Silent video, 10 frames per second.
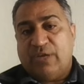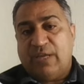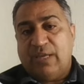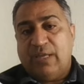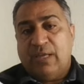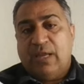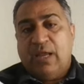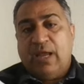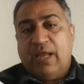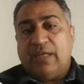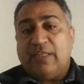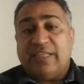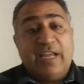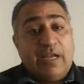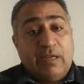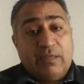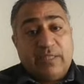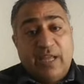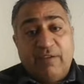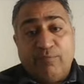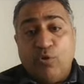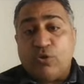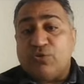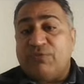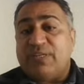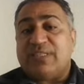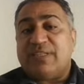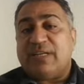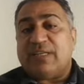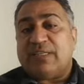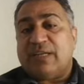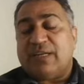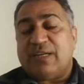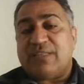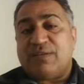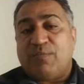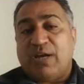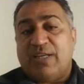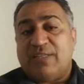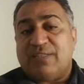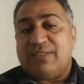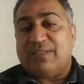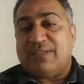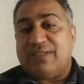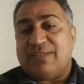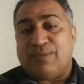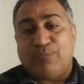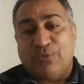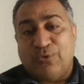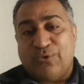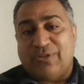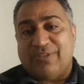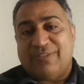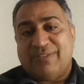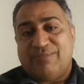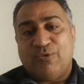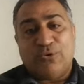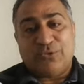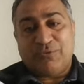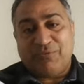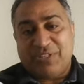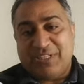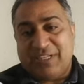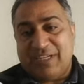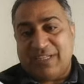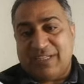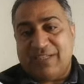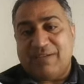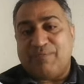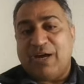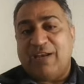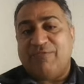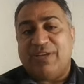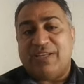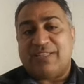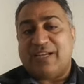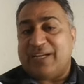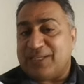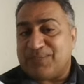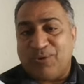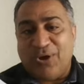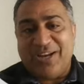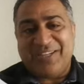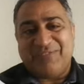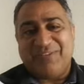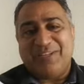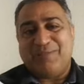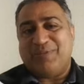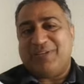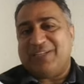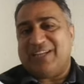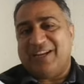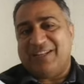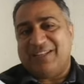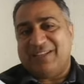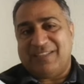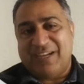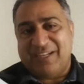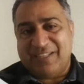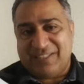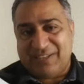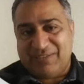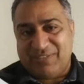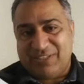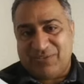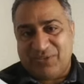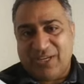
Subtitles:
Okay, and they have more sophisticated and customized support, more sophisticated malwares and exploit available at their services.